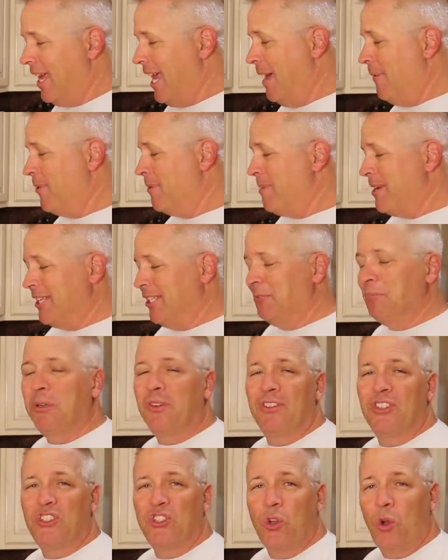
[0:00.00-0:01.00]
And we're going to make a little bit
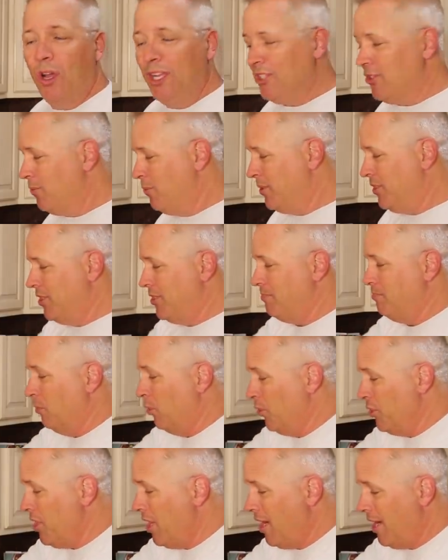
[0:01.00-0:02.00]
of a sauce with this
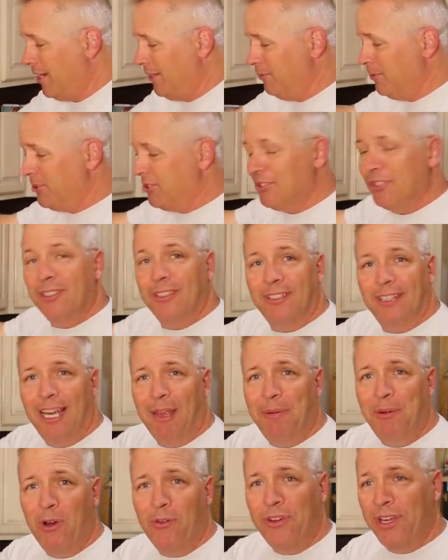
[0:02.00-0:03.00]
bouillon, which
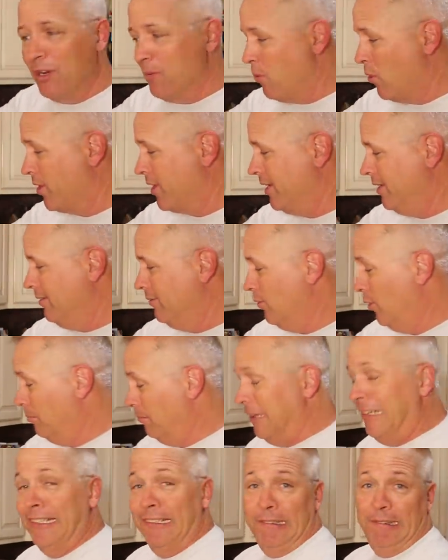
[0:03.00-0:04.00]
I've been over here working. Oh,
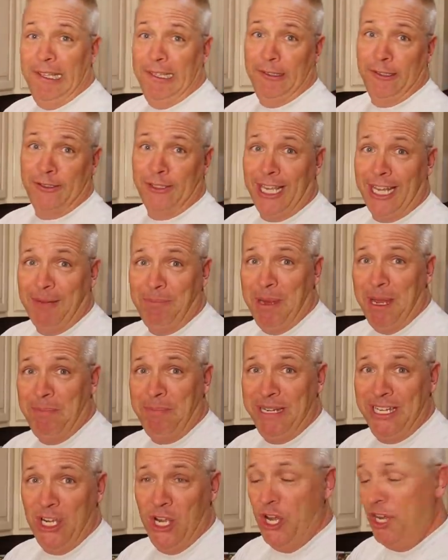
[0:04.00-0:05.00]
that looks like it might
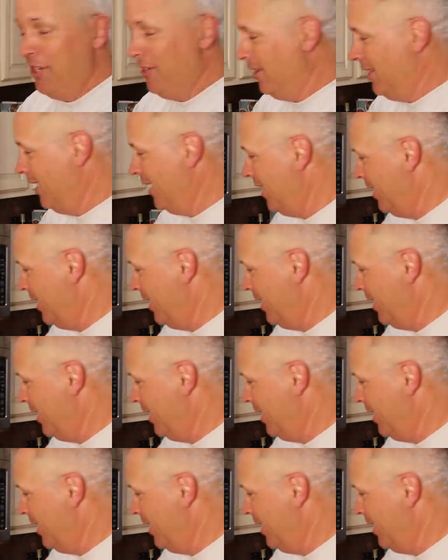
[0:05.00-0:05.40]
be done.